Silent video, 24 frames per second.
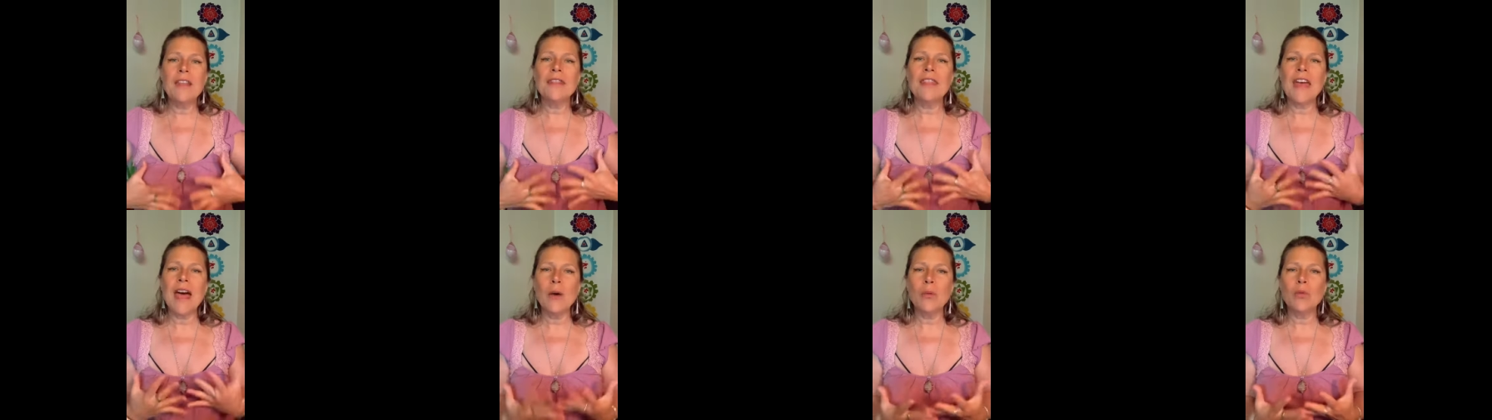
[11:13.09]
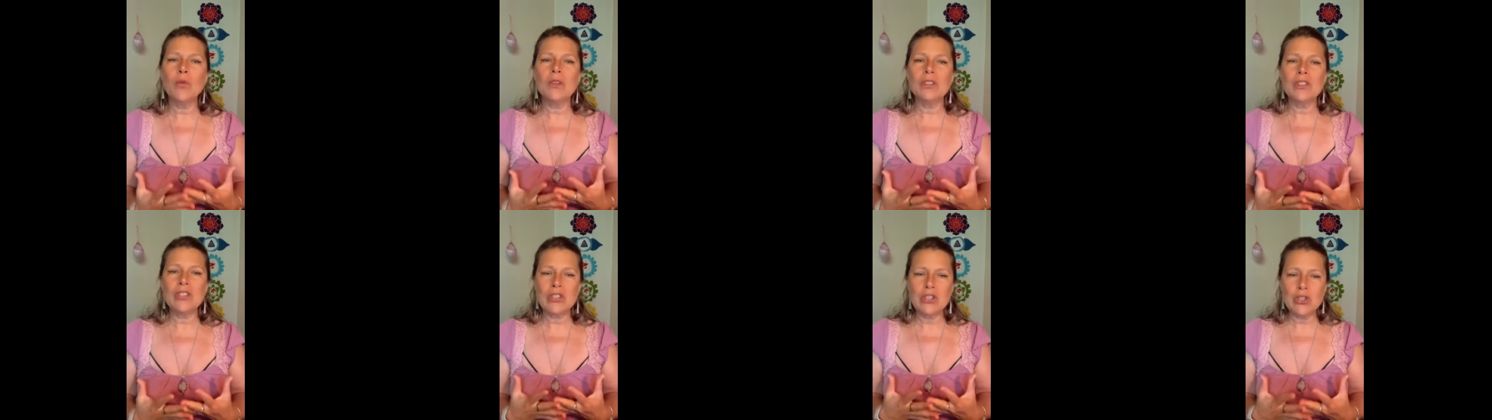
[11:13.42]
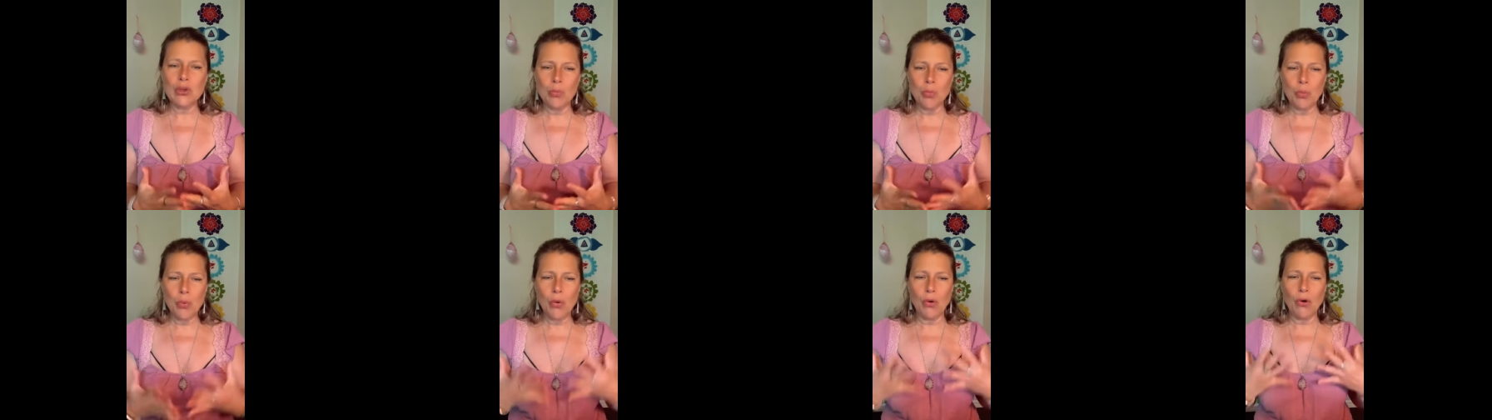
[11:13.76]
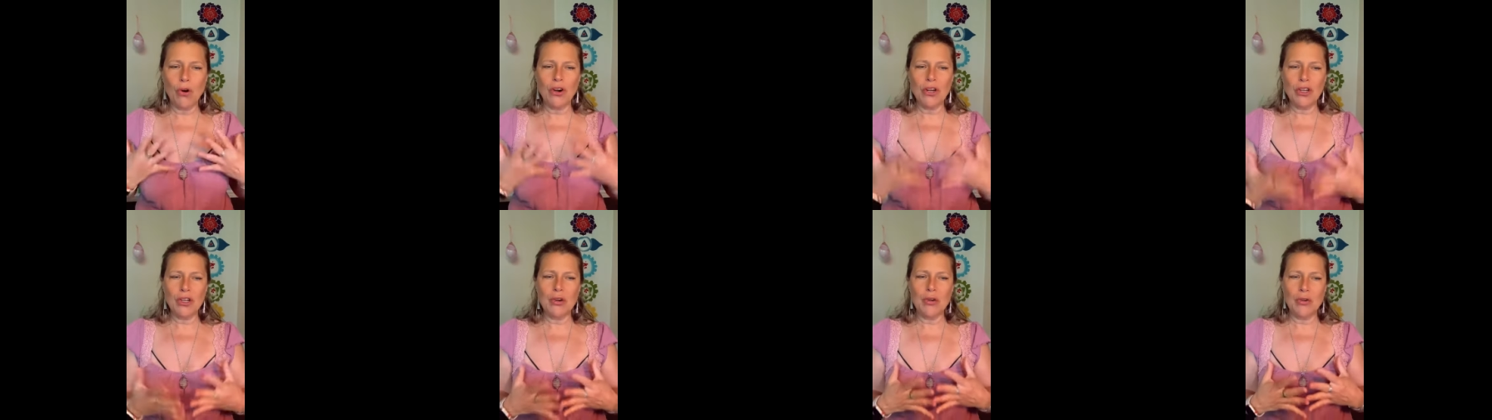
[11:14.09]
that will
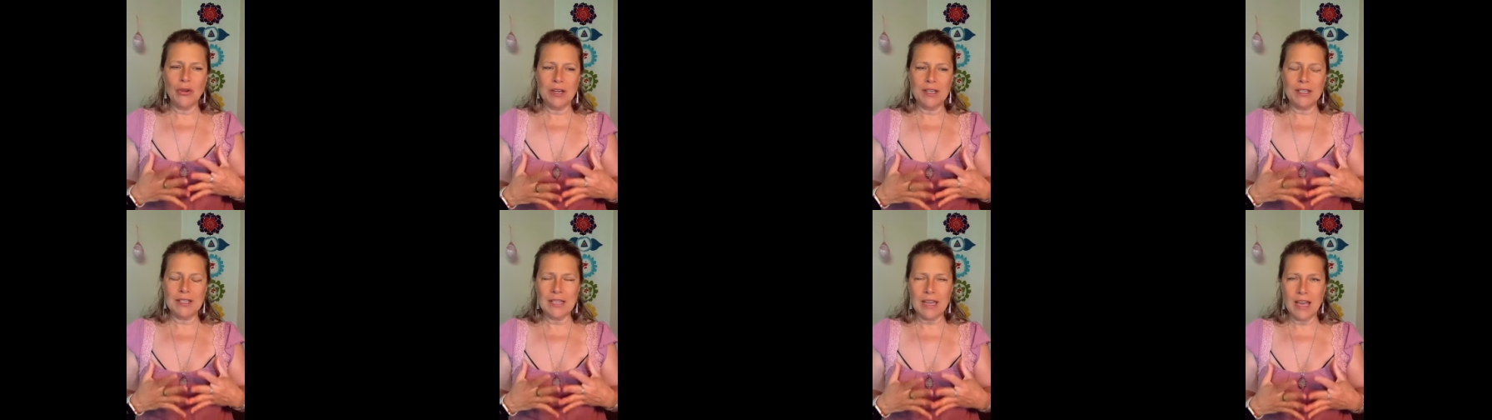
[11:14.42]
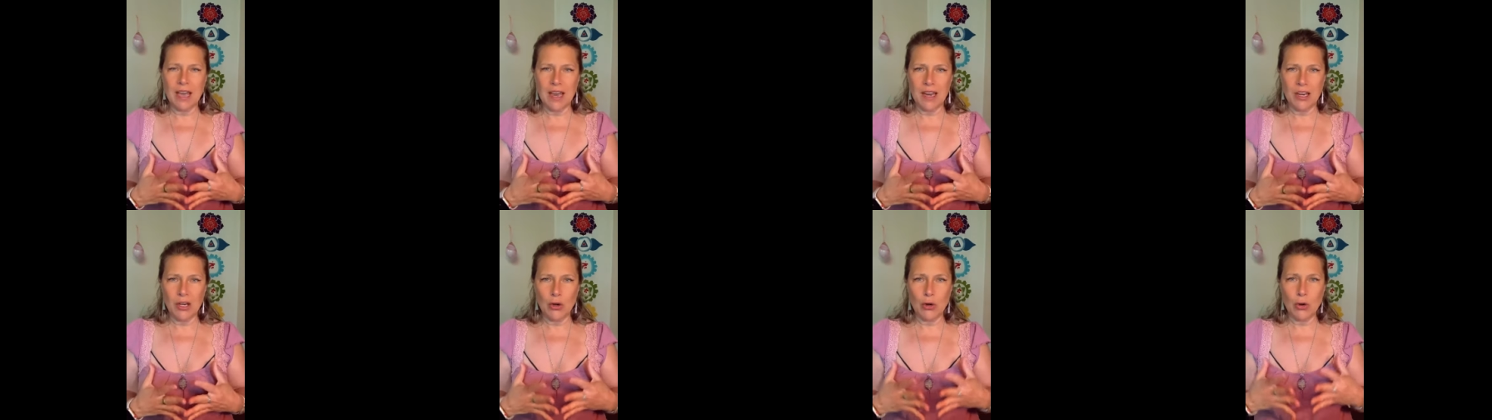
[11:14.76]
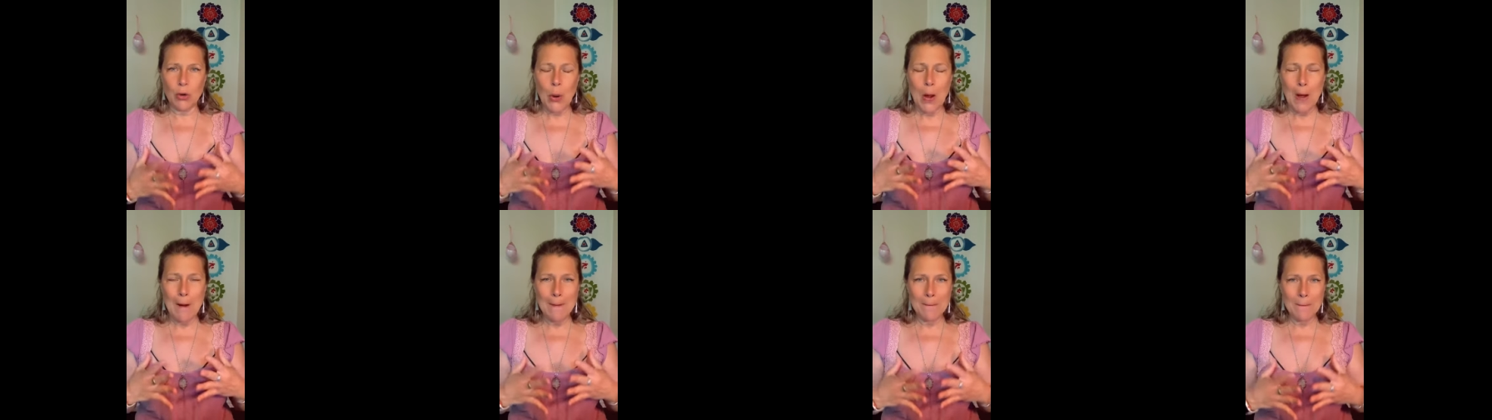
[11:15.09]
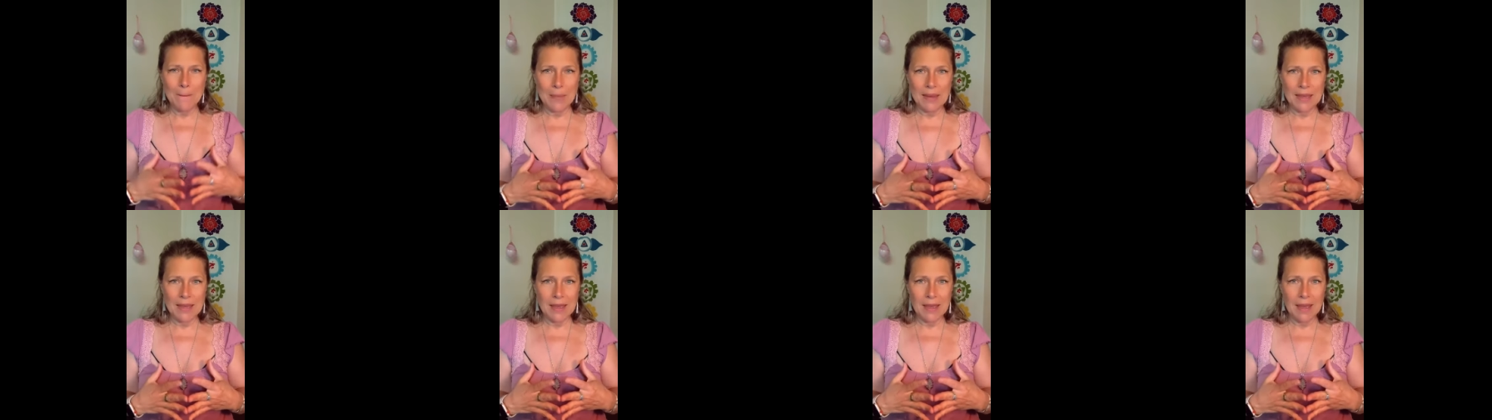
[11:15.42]
support your entire
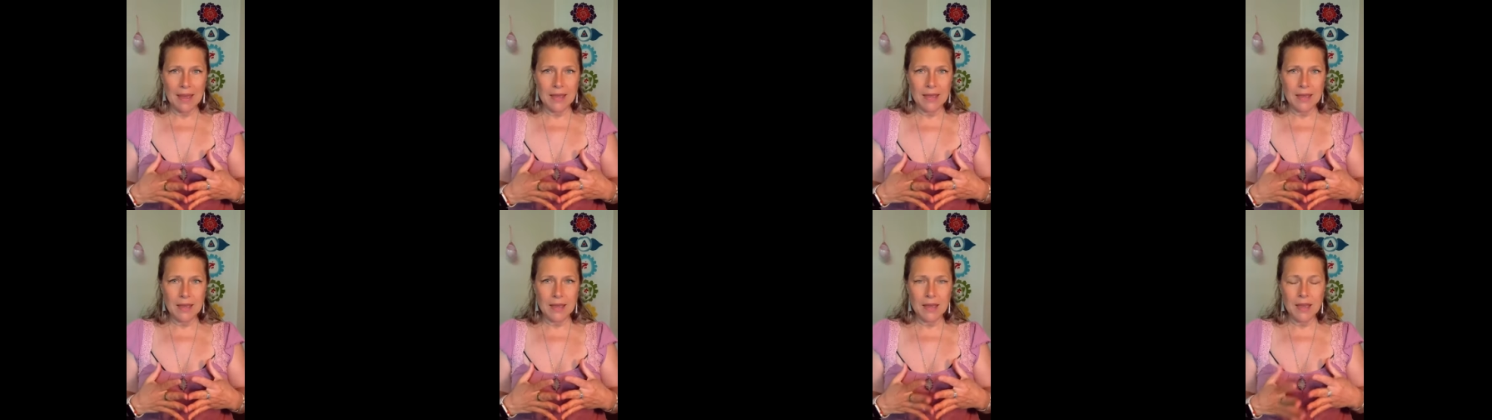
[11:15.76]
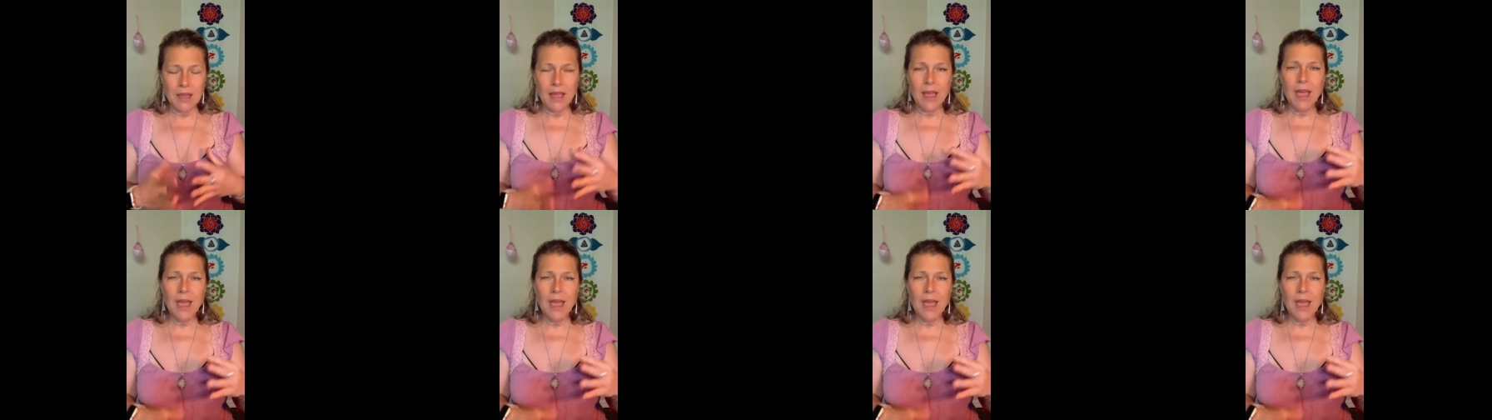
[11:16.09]
being.